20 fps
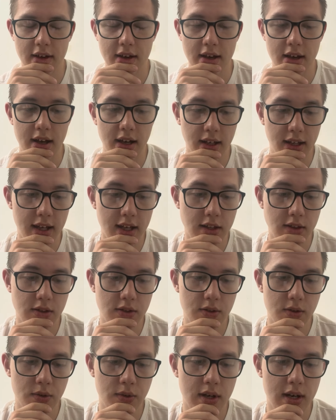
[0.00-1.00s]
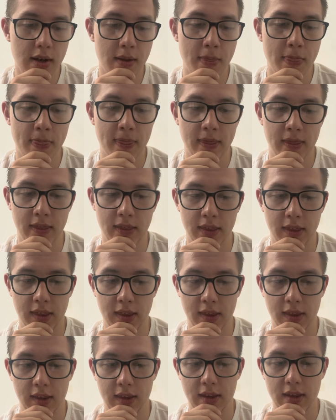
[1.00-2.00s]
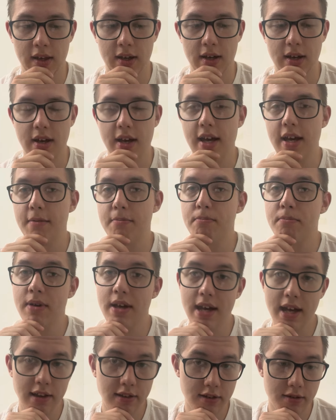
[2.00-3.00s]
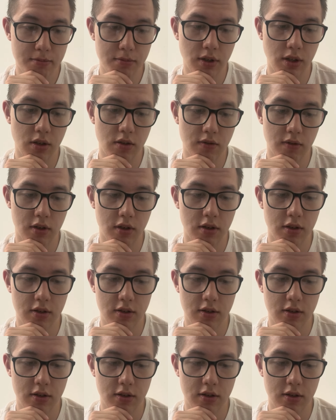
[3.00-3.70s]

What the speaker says: akin to a pit maneuver.